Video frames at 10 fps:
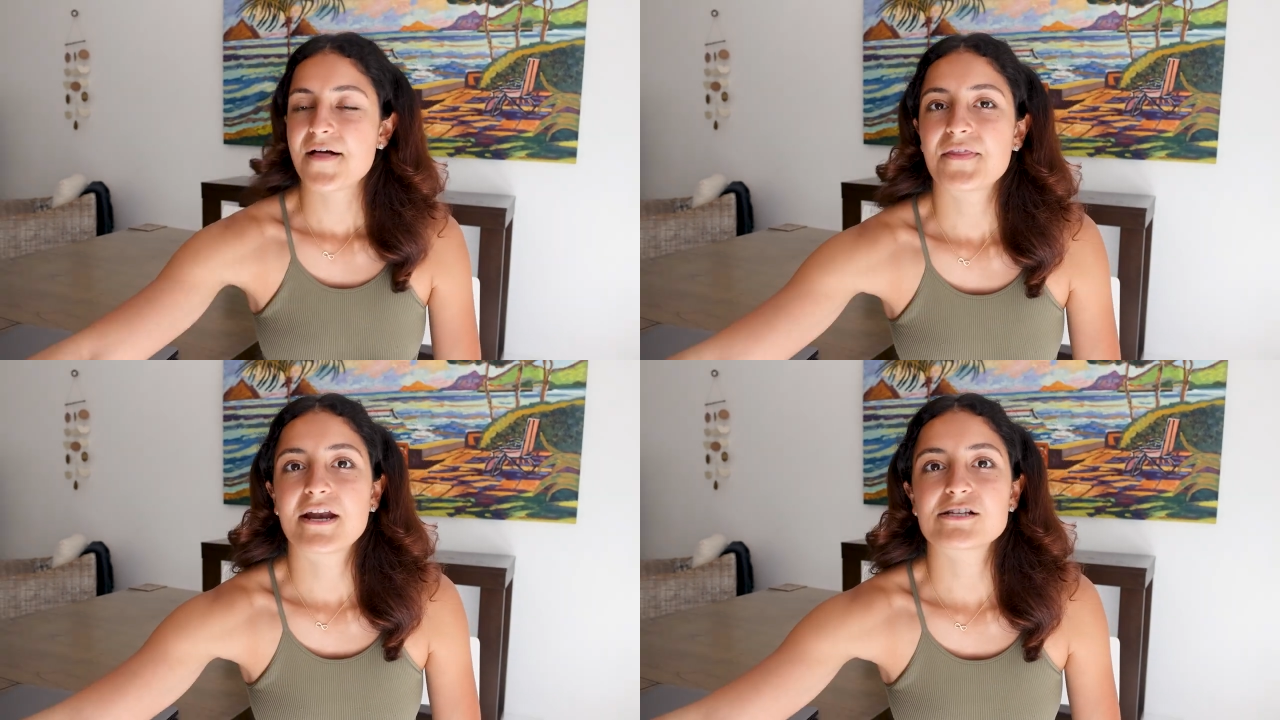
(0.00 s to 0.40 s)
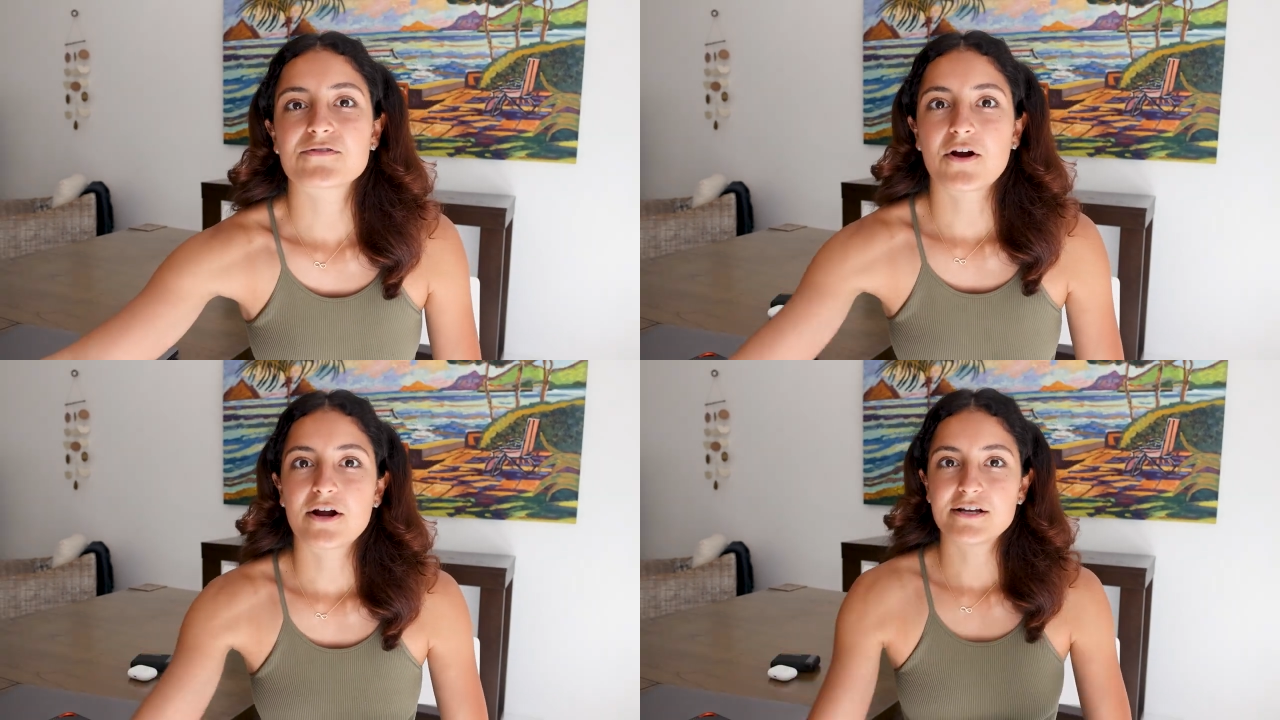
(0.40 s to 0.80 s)
And then as
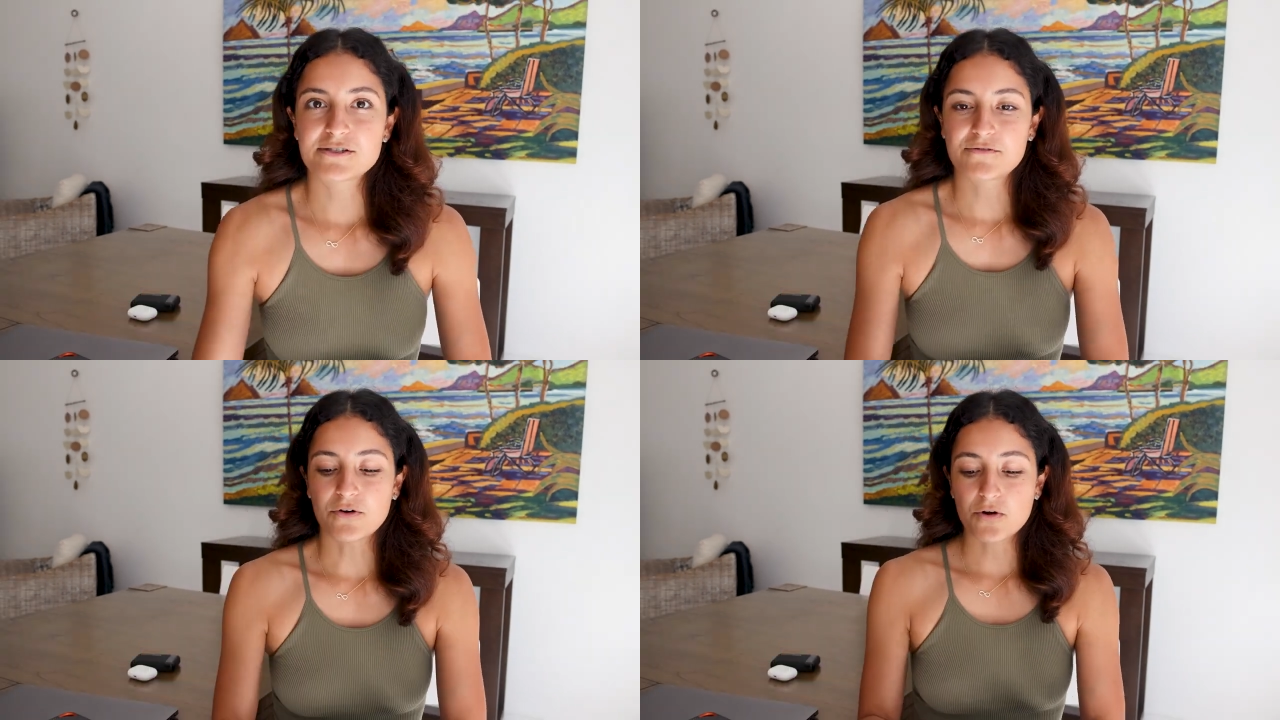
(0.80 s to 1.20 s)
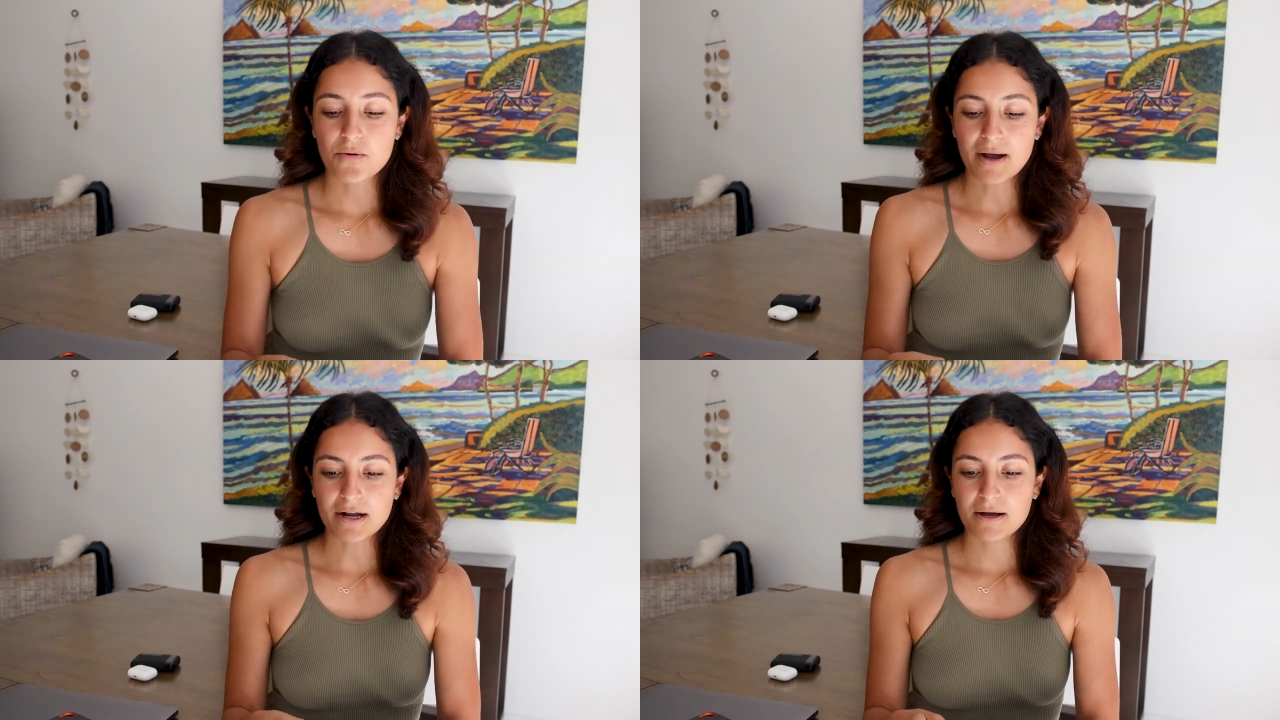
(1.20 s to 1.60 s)
far as
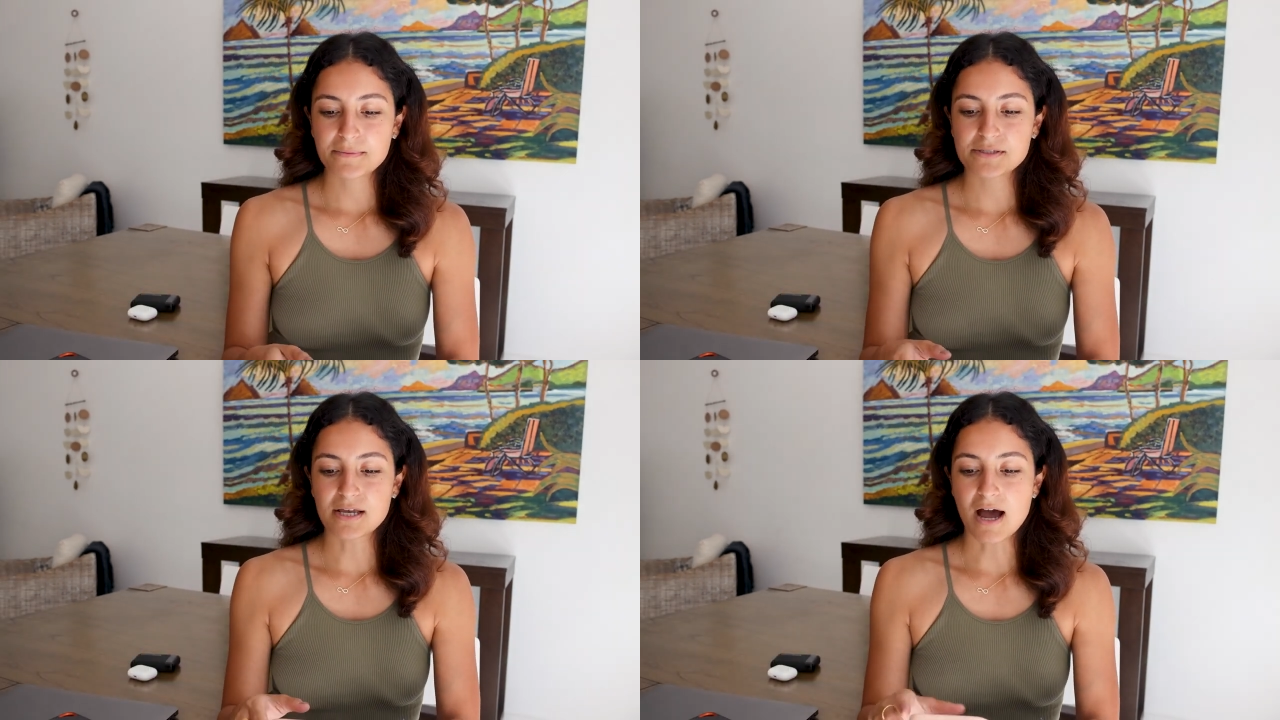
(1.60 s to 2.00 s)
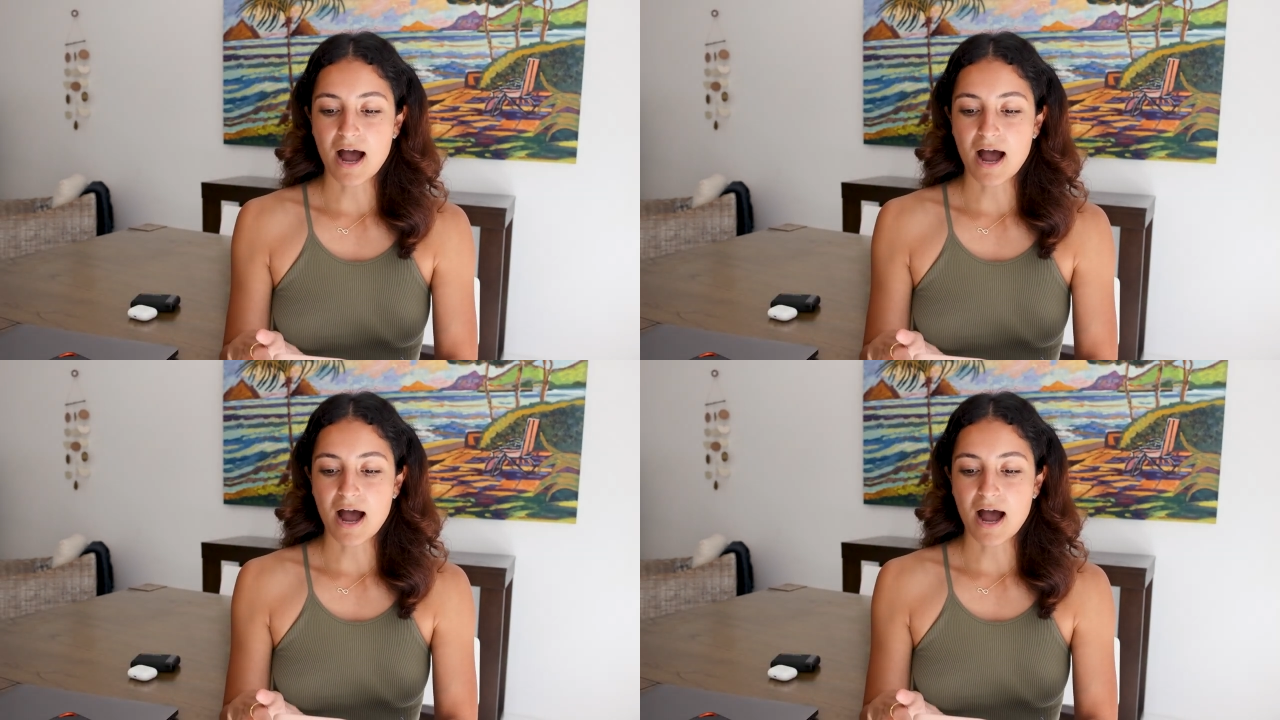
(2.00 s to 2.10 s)
photo backups,